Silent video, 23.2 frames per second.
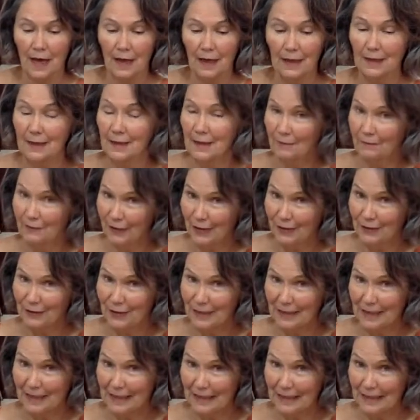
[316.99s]
sunflower
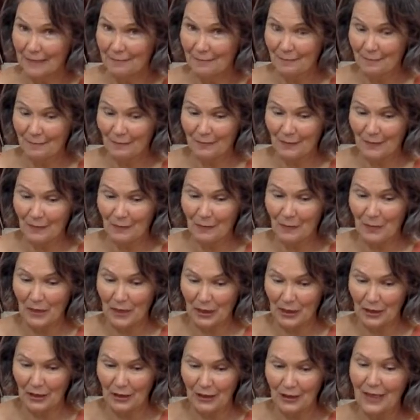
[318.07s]
seed
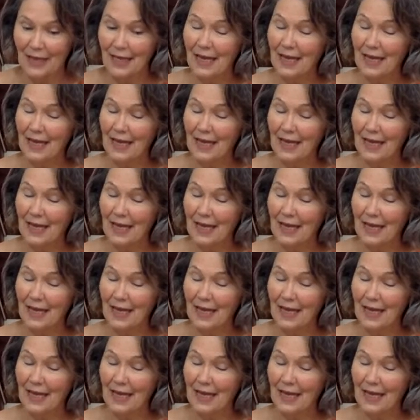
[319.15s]
butter,